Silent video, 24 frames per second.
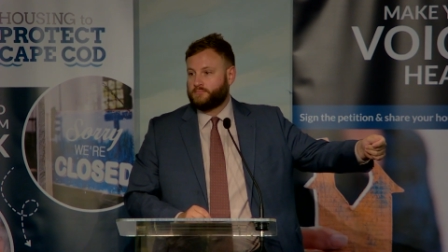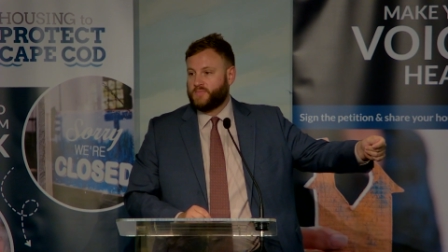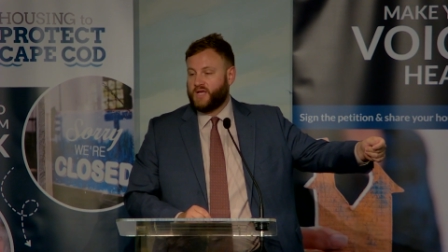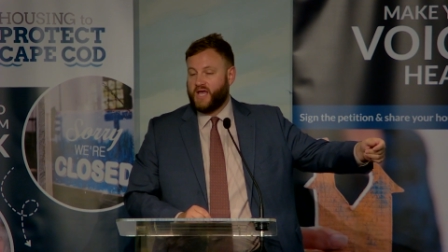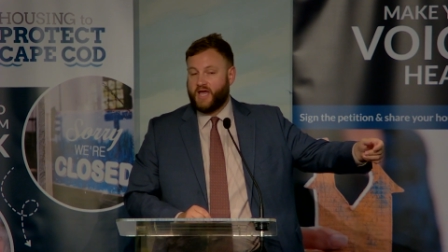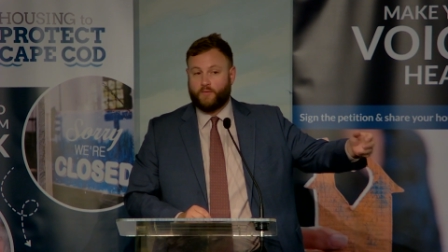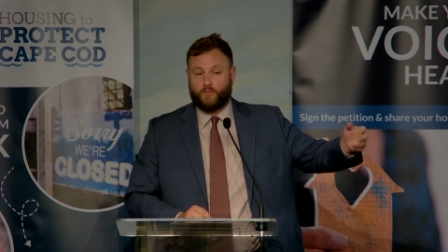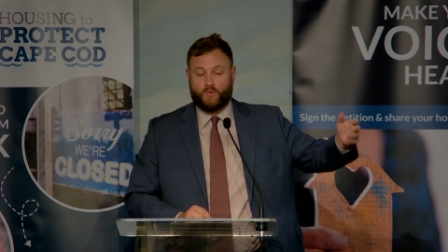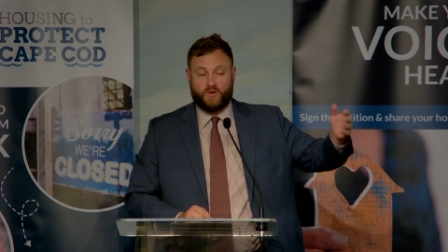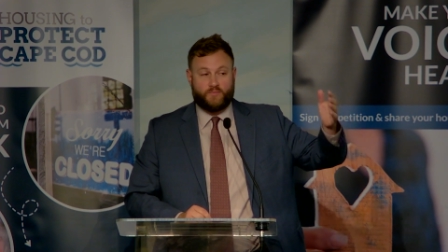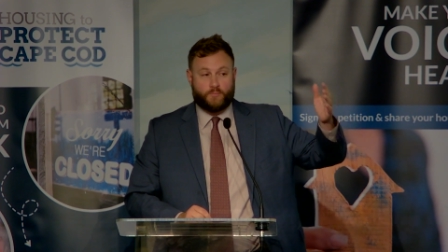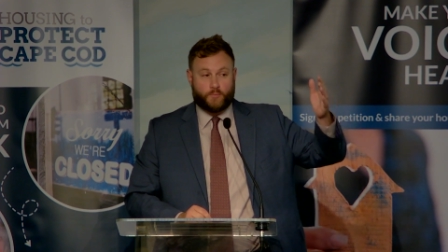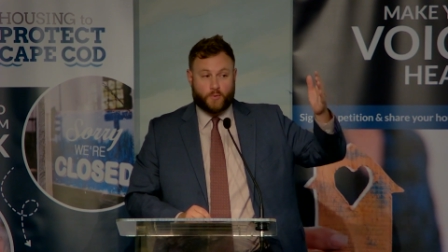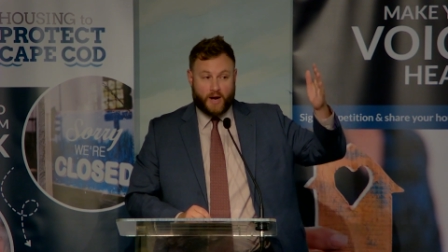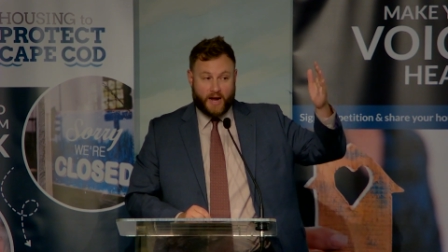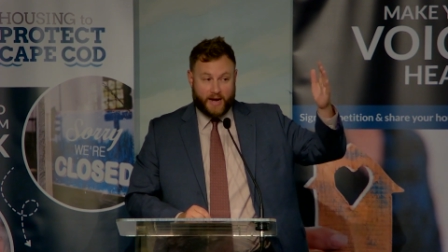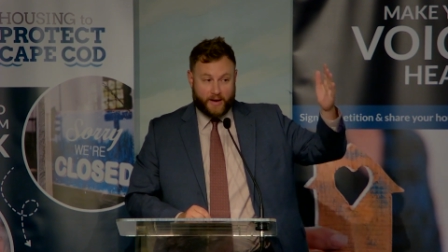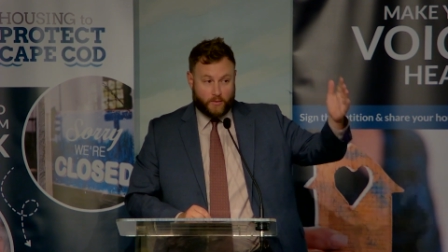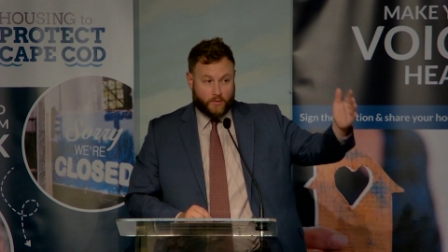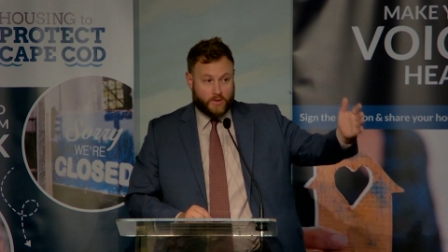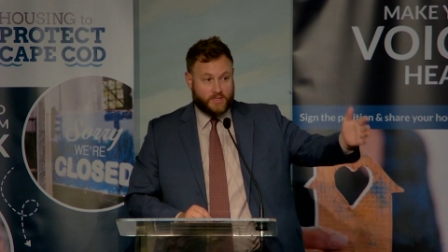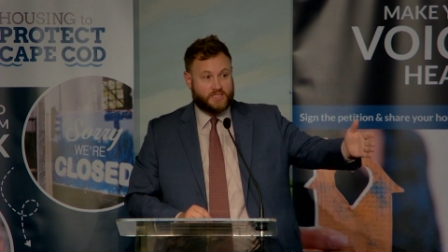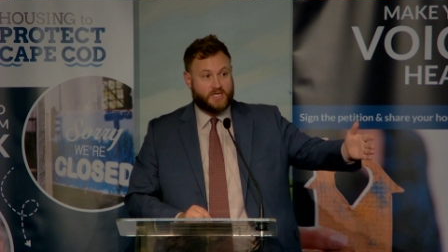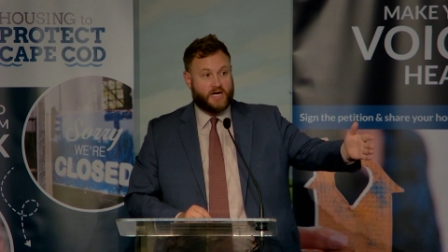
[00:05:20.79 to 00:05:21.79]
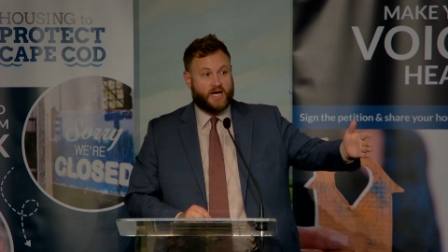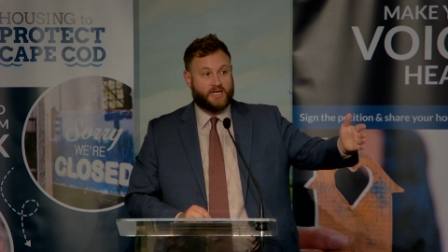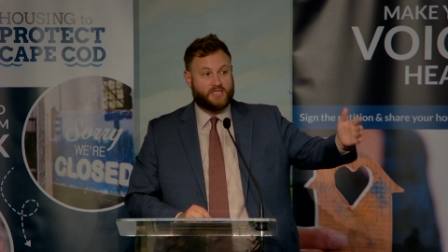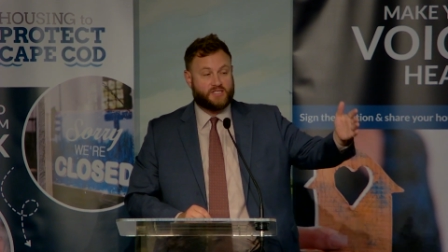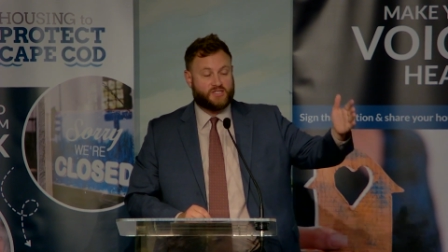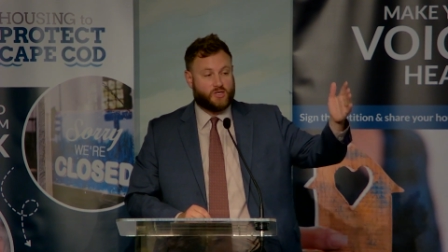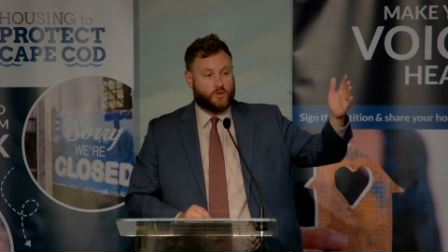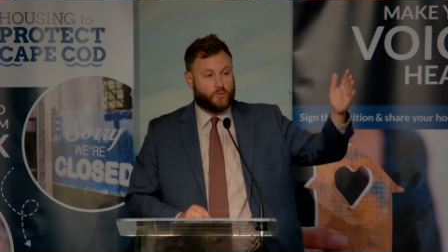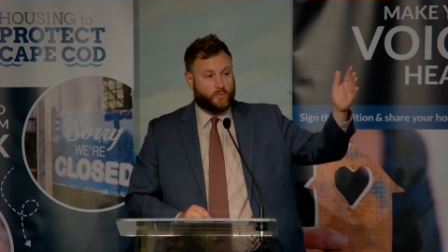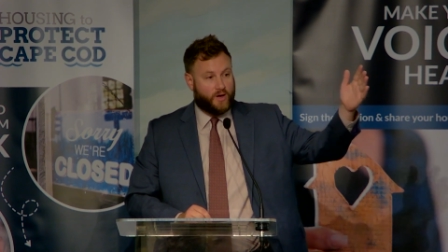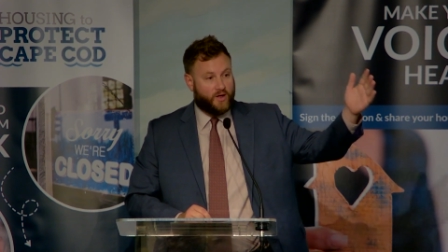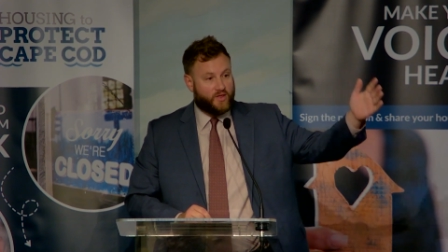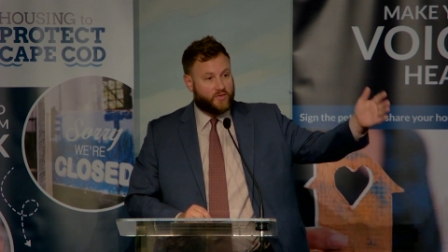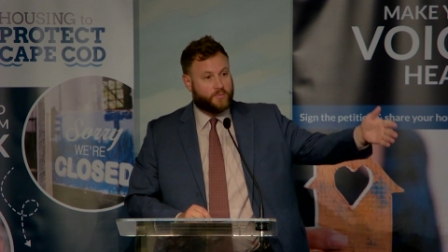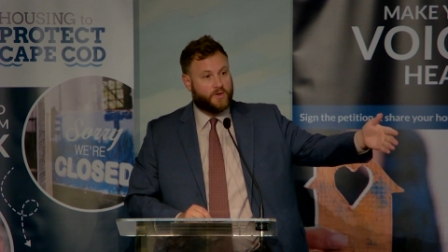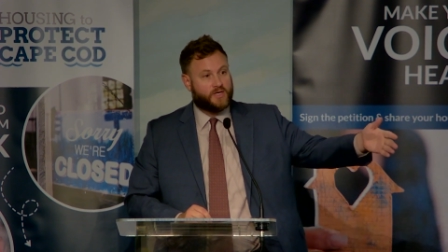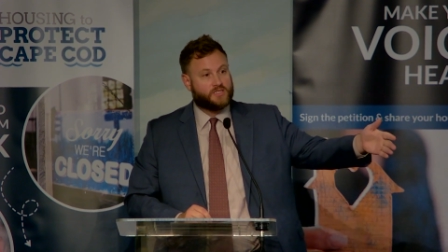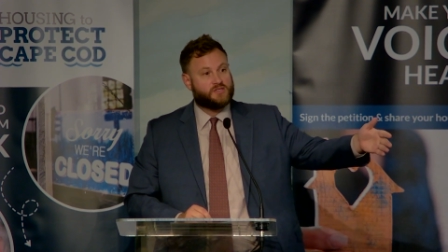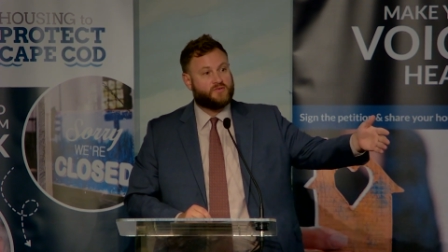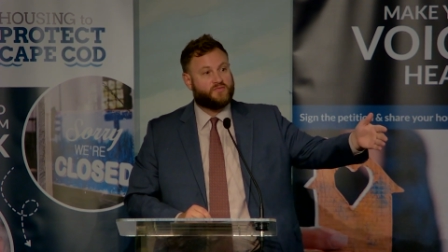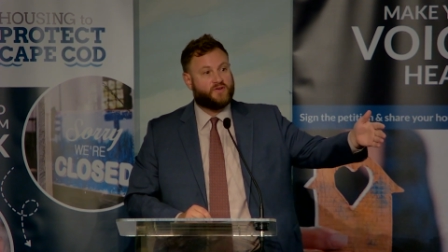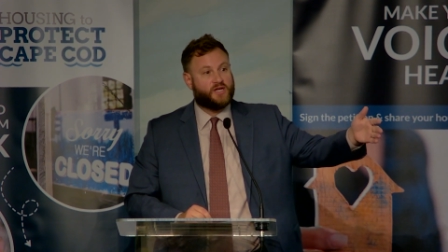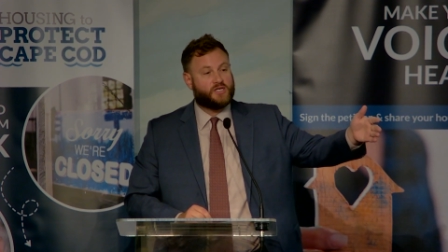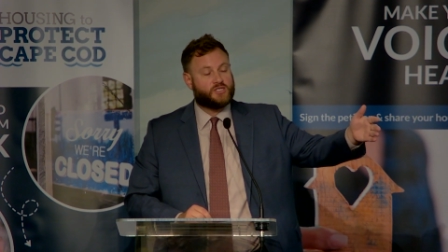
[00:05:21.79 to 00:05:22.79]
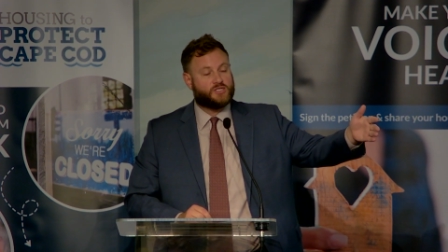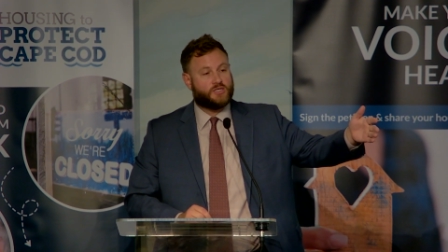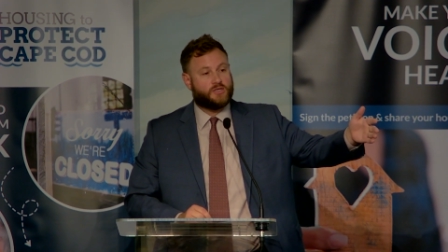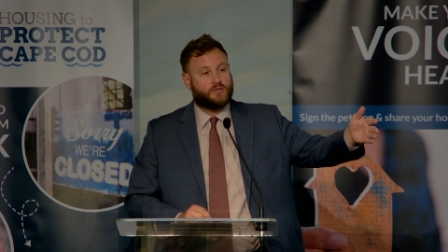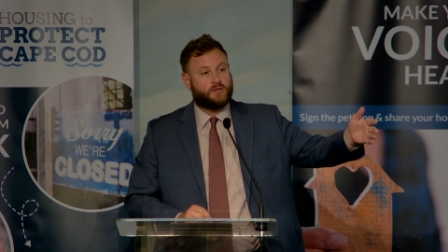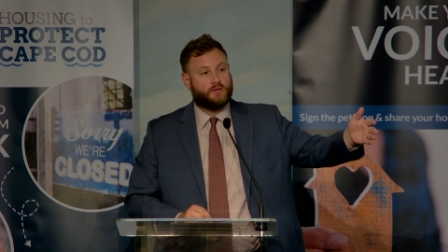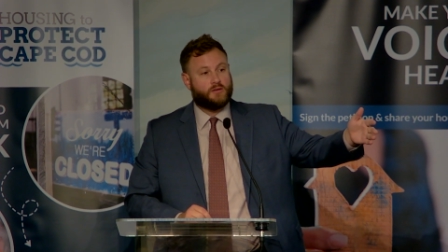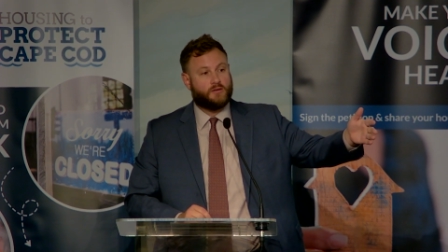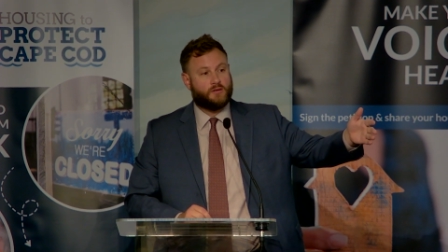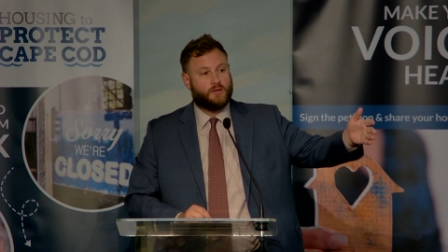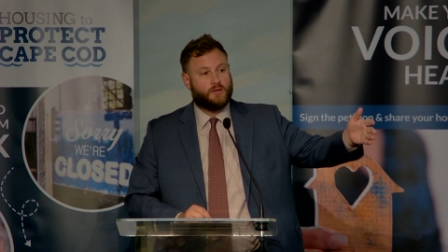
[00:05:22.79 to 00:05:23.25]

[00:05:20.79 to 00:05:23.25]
And we've prioritized their wealth preservation